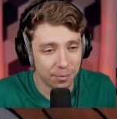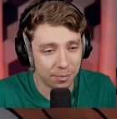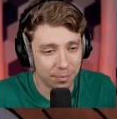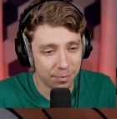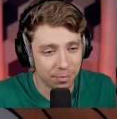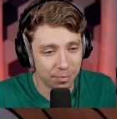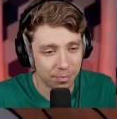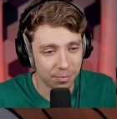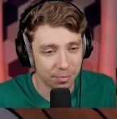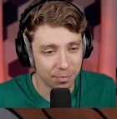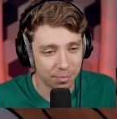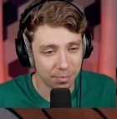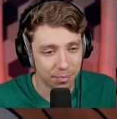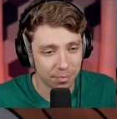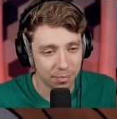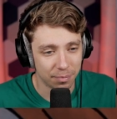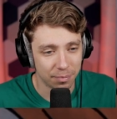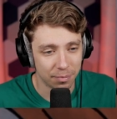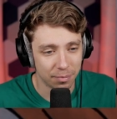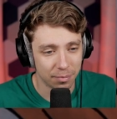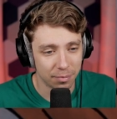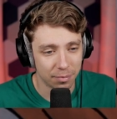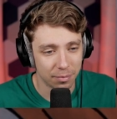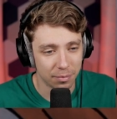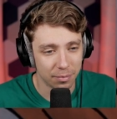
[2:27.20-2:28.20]

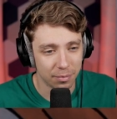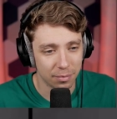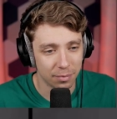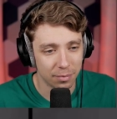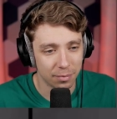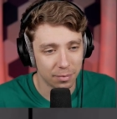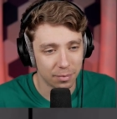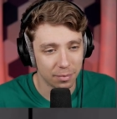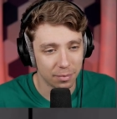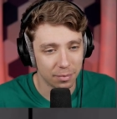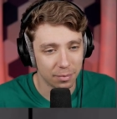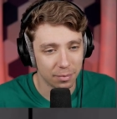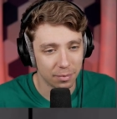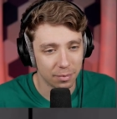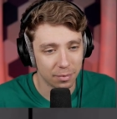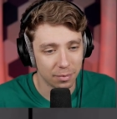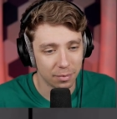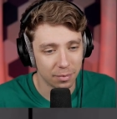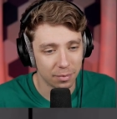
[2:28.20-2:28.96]
Nobody speaks.